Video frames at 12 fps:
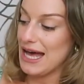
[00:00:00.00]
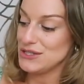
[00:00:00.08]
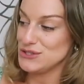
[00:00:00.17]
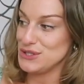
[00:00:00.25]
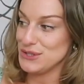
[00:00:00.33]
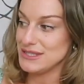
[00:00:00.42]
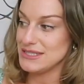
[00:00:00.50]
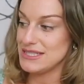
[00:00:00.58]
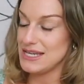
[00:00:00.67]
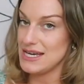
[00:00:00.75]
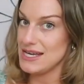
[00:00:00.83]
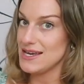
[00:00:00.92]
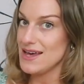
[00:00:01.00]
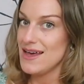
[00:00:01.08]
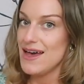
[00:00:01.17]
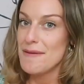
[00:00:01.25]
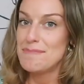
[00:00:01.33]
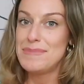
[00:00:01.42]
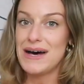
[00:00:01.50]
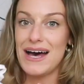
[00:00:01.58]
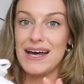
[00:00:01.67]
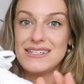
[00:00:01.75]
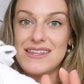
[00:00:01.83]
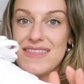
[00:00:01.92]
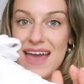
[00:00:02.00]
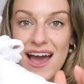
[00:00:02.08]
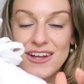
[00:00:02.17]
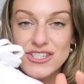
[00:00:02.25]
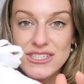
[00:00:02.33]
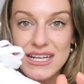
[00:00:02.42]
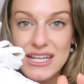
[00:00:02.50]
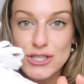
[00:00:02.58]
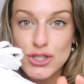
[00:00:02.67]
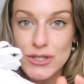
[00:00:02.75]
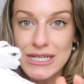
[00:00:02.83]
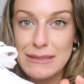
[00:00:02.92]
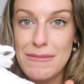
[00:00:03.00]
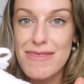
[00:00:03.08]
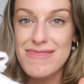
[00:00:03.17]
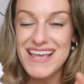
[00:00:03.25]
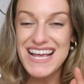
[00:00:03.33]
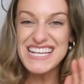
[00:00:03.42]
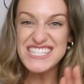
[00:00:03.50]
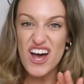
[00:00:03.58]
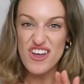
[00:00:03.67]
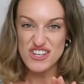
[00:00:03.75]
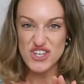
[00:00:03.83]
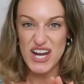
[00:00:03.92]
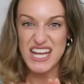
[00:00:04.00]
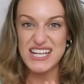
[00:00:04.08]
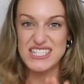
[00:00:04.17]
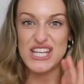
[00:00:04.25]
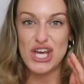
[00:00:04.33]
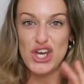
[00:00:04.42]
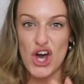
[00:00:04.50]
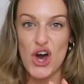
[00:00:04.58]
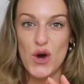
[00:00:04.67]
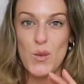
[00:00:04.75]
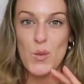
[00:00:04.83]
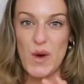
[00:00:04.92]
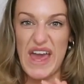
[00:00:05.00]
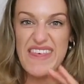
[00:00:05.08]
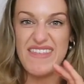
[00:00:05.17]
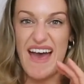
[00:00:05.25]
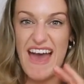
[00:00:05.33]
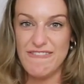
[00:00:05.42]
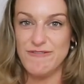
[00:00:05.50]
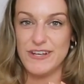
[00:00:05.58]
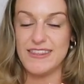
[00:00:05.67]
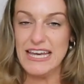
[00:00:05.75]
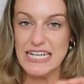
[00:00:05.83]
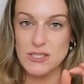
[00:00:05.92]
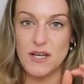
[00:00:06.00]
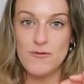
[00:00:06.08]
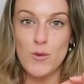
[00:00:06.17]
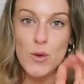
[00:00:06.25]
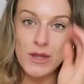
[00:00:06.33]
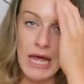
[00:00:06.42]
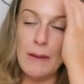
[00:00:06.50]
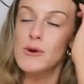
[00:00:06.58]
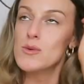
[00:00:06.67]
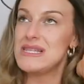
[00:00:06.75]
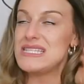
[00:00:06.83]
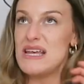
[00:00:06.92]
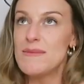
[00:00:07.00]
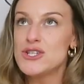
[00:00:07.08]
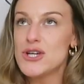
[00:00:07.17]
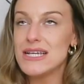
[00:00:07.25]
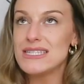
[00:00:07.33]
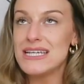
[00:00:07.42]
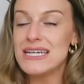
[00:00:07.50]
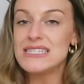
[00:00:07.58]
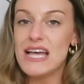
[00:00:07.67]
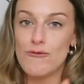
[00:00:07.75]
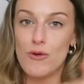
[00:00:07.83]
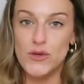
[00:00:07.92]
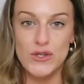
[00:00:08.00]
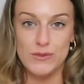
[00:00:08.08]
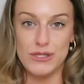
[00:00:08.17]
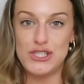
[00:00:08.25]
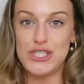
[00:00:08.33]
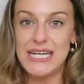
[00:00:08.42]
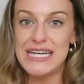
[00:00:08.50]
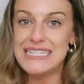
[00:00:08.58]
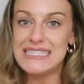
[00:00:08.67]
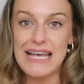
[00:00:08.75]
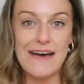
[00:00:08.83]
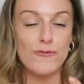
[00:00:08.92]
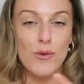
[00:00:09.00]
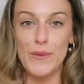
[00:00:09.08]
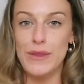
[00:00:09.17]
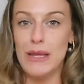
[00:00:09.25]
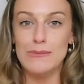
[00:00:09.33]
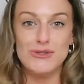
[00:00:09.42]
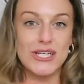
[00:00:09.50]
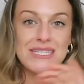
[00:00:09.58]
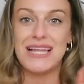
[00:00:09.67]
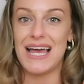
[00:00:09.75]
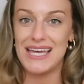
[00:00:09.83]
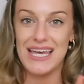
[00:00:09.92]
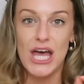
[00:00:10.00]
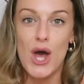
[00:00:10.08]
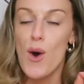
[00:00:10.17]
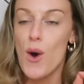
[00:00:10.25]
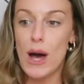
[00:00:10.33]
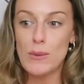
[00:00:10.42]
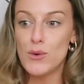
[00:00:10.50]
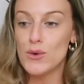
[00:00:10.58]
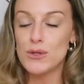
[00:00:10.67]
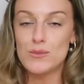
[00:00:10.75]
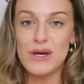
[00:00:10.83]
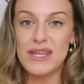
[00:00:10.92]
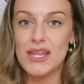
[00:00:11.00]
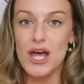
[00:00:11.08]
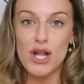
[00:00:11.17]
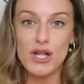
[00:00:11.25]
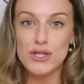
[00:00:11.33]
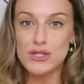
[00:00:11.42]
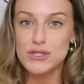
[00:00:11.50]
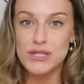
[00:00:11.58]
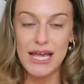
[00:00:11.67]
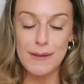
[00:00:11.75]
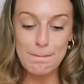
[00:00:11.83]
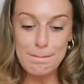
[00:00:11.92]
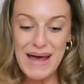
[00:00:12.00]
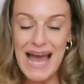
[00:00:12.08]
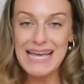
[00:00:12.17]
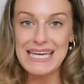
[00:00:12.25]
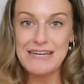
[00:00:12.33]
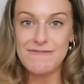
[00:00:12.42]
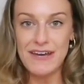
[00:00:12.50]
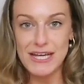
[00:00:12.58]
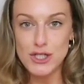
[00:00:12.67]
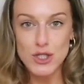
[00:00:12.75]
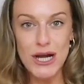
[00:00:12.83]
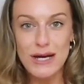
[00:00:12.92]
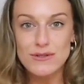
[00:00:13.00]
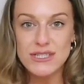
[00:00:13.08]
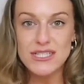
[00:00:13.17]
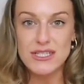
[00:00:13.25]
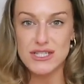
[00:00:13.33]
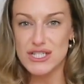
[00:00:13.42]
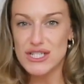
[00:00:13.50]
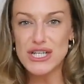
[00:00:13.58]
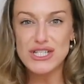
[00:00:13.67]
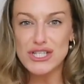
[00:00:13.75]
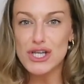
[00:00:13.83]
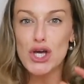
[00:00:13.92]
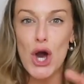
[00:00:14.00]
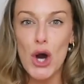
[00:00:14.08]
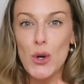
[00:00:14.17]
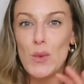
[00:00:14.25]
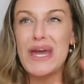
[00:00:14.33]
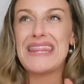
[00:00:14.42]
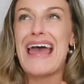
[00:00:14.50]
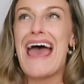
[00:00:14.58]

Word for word: as you can see, but they are just a little dream. These are the trainers that go with everything. So I've worn them with summer dresses, I've worn them with jeans, I've worn them just like, I wore them with like baggy fit trousers they just go with